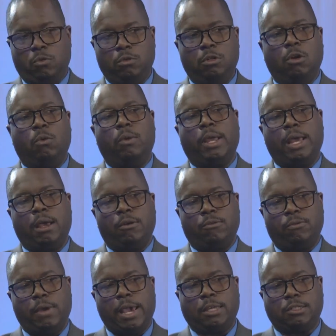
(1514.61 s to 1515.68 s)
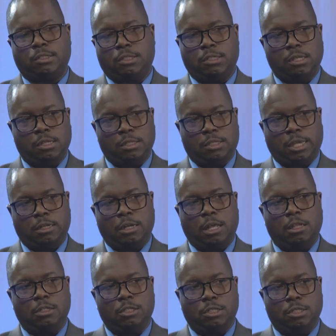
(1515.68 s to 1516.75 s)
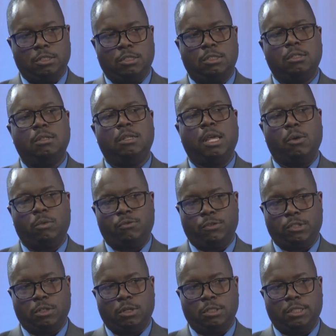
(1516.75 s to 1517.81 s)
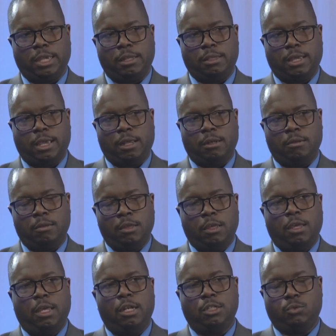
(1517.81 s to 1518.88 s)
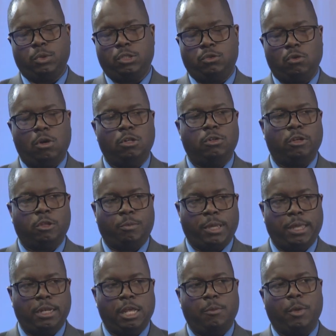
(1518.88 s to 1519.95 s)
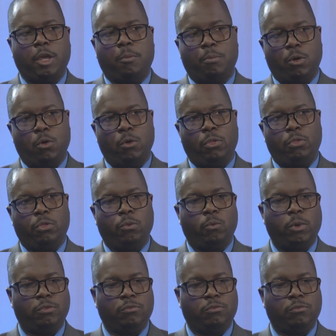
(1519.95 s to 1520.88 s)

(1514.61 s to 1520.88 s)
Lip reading: don't have access to the technologies that would facilitate that. And as we saw during the pandemic, both with